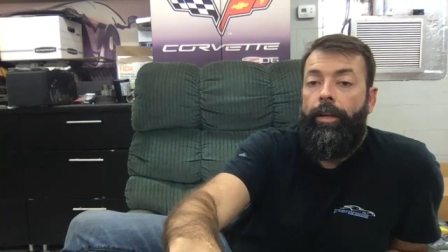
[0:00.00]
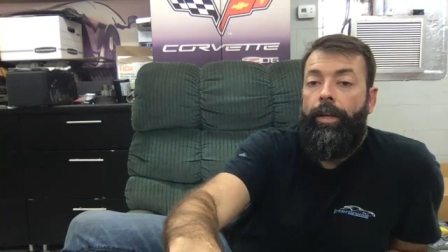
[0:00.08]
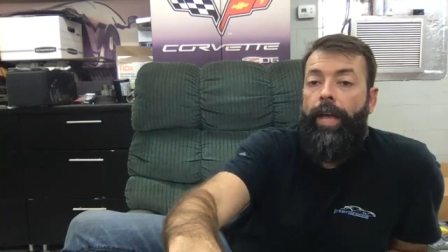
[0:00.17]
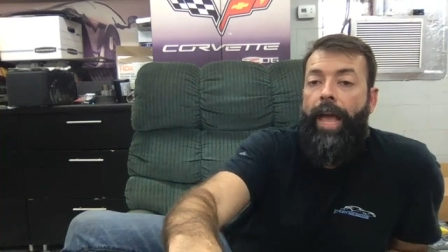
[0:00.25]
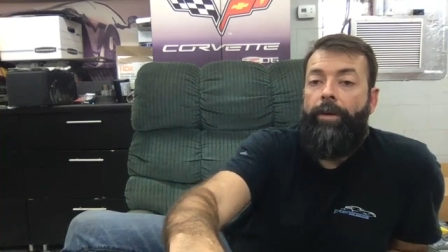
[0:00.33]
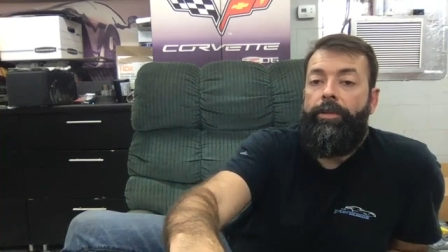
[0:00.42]

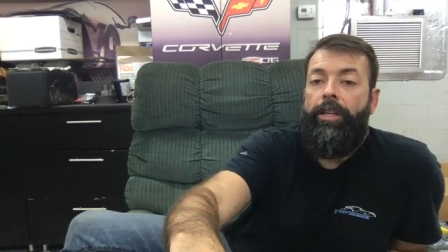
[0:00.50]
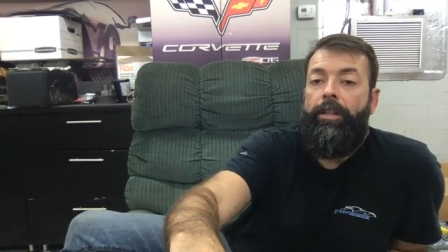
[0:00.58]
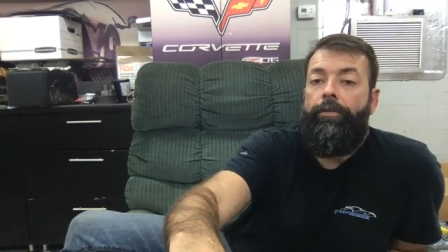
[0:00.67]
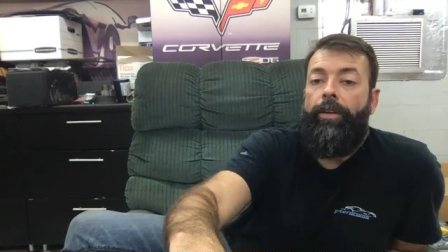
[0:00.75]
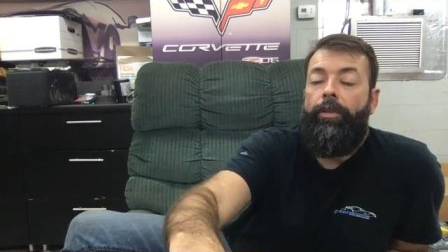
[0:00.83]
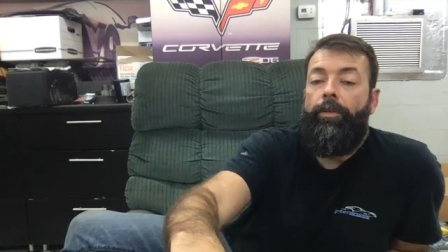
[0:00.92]
How is
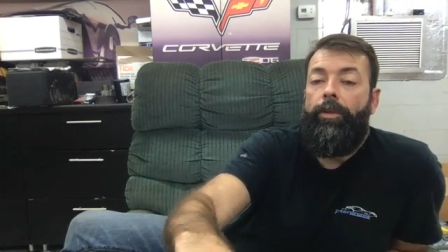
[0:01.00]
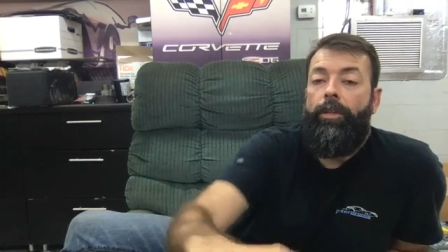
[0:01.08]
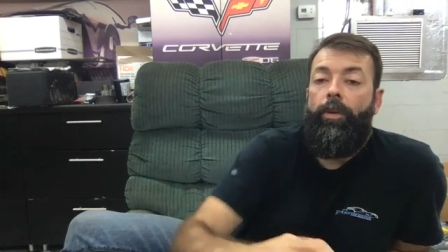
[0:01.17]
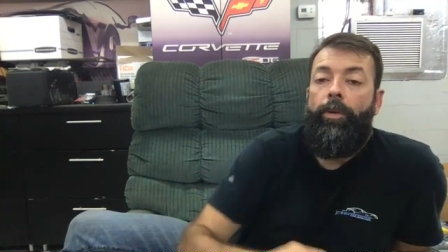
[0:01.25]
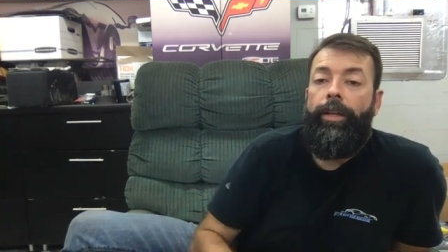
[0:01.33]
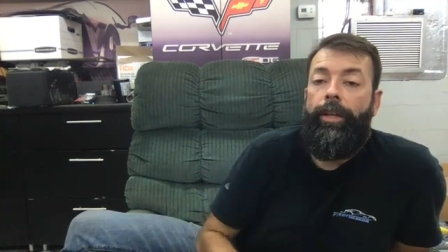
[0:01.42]
E85 with
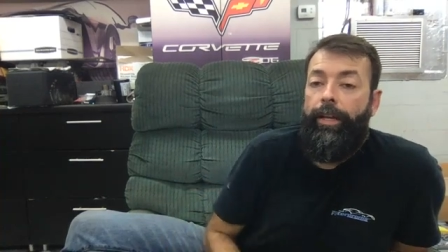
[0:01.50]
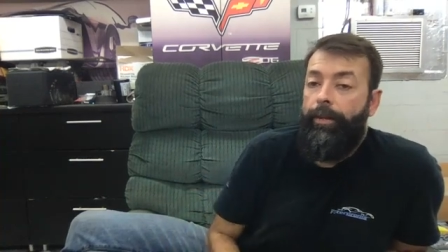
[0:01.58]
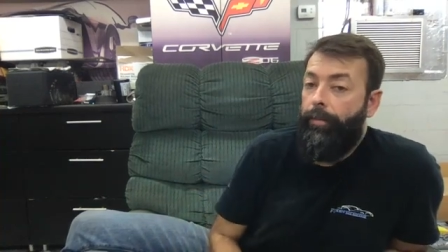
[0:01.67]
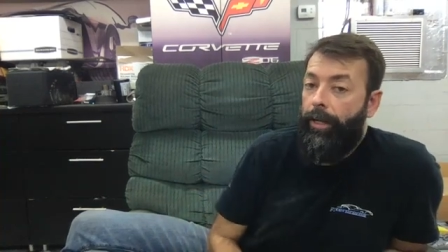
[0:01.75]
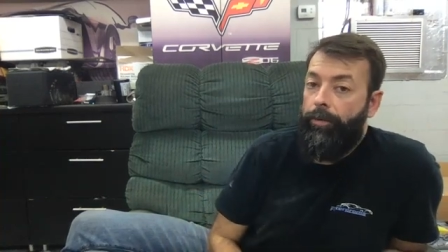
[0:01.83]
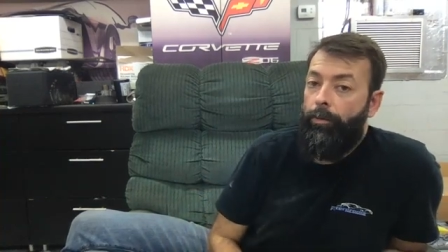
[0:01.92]
towing?
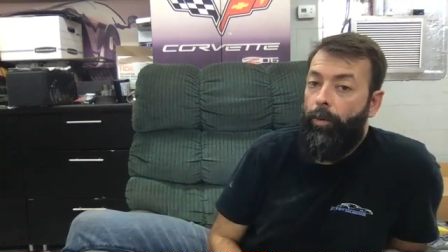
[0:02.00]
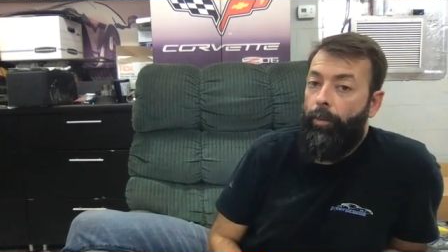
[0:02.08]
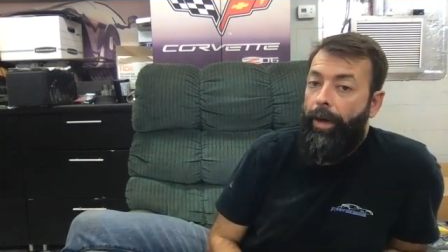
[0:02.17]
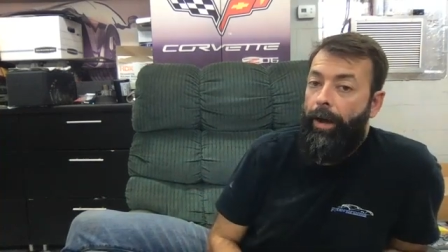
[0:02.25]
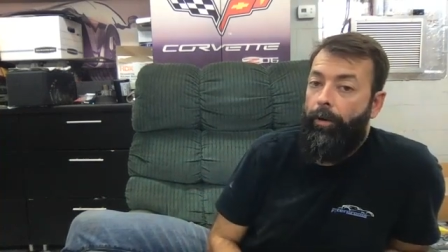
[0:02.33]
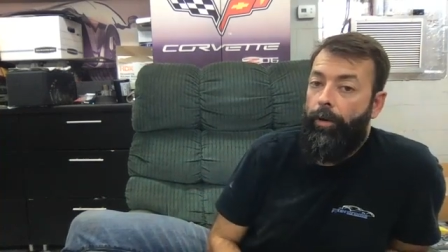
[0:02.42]
It makes more
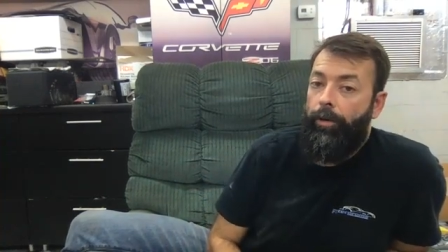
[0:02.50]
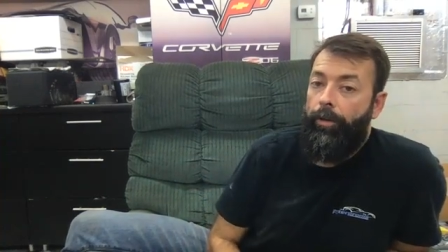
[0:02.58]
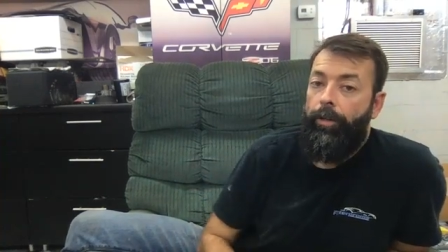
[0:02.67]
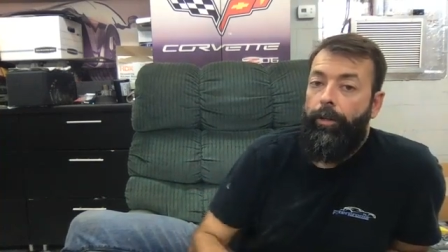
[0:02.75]
power.